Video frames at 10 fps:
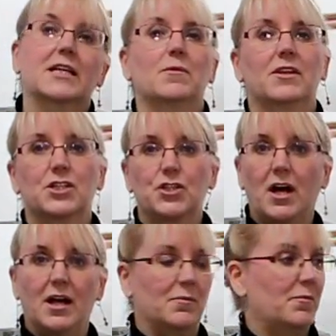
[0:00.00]
some of the
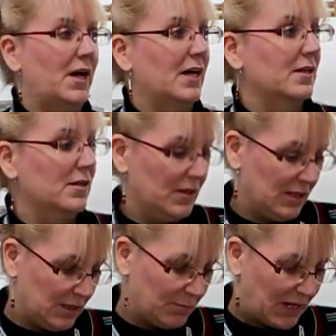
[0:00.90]
shine
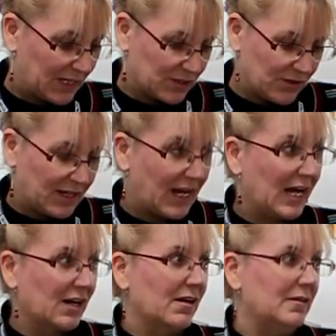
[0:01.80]
back to the
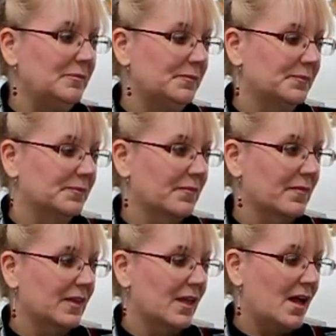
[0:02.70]
lacquer.
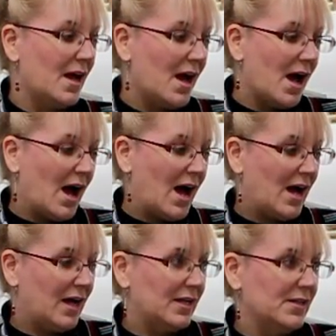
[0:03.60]

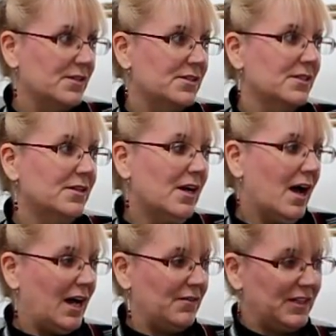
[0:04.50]
And
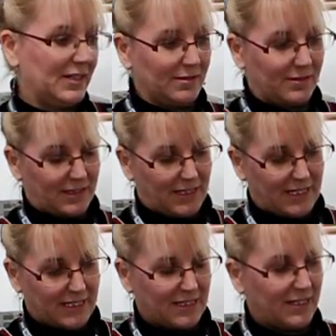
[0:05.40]
having
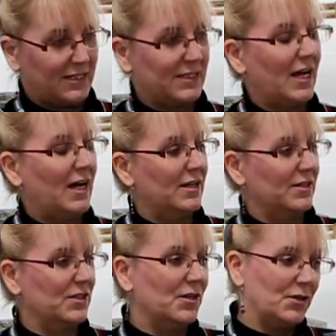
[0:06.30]
cleaned it
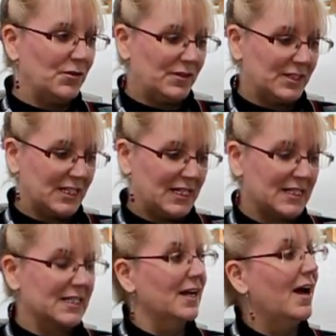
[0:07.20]
and hoovered
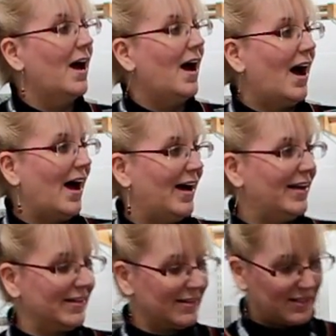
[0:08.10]
it
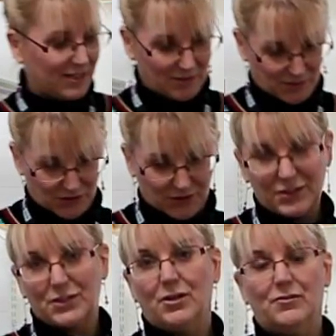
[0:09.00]
and used
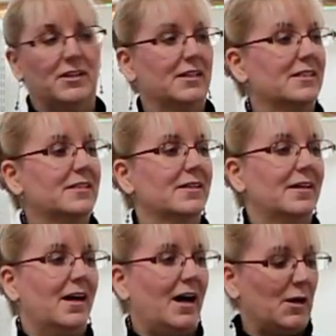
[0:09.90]
solvents,
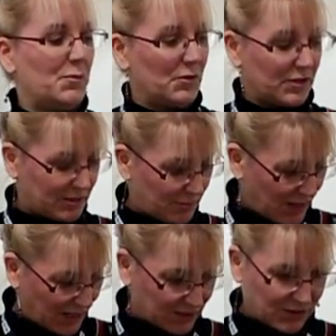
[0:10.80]
I brought it
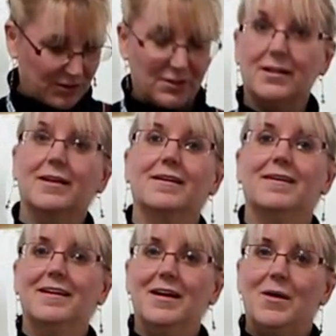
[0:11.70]
back to looking
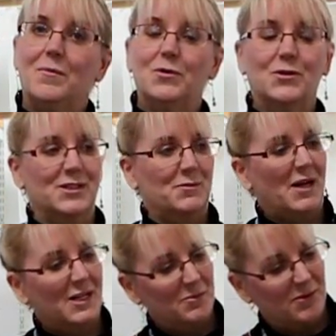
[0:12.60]
more
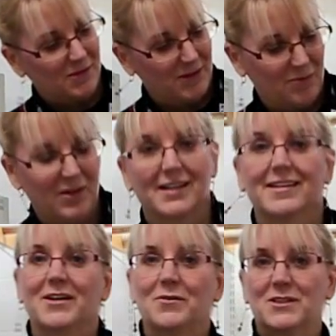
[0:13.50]
respectable than when
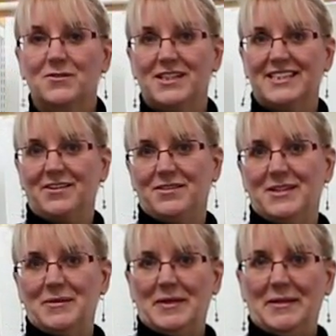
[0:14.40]
it was first given
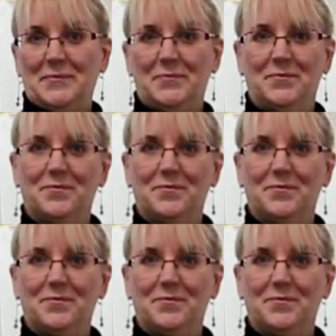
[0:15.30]
to me.